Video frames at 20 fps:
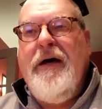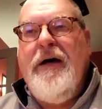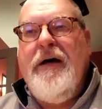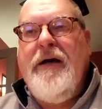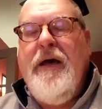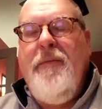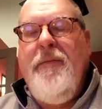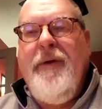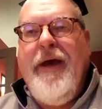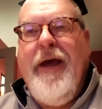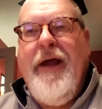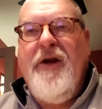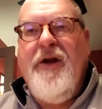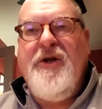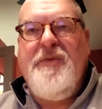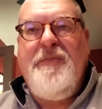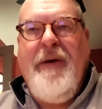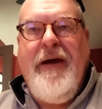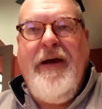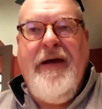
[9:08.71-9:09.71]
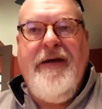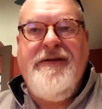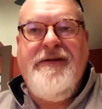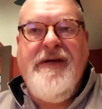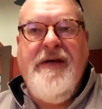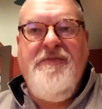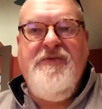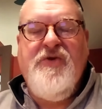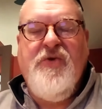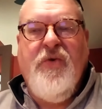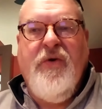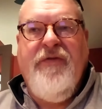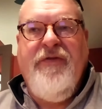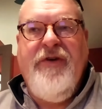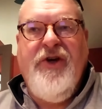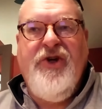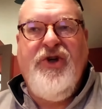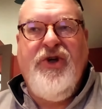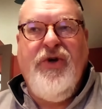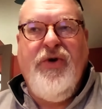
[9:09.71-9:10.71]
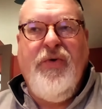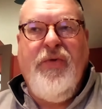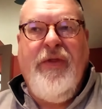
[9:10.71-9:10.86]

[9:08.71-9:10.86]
coming out of Japan, same sort of issue.